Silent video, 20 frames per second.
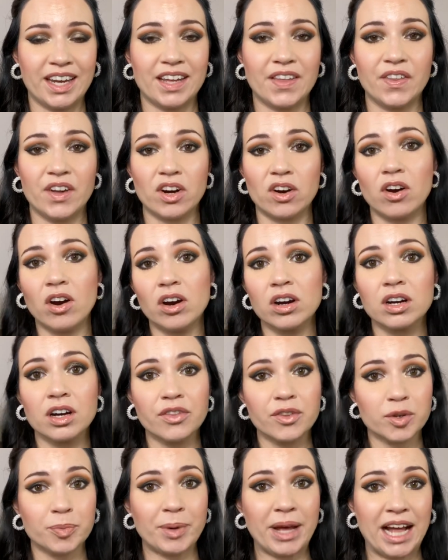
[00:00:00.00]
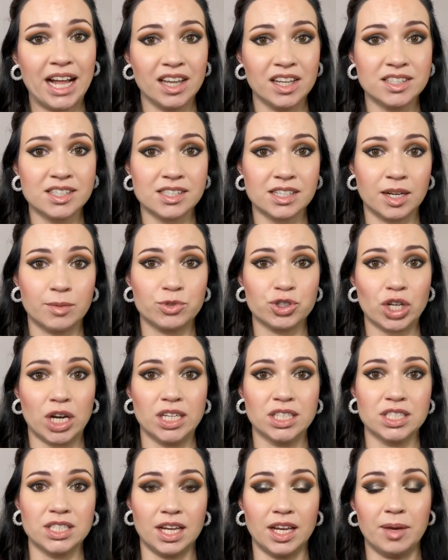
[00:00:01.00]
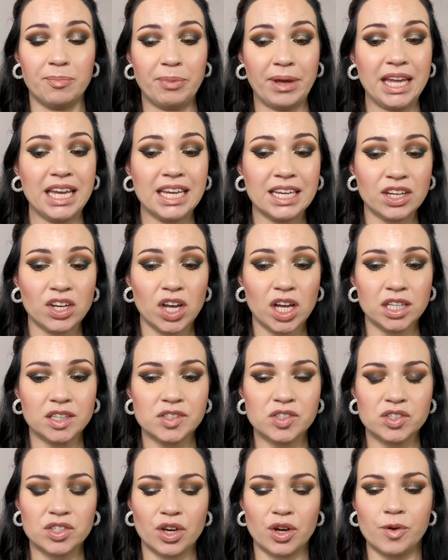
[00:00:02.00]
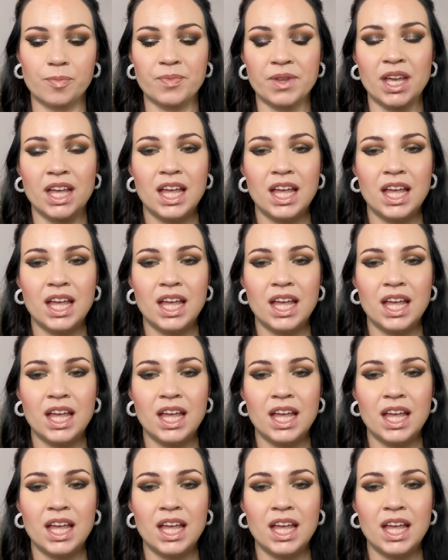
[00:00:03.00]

And there are other palettes that I'm trying to hit pan on, so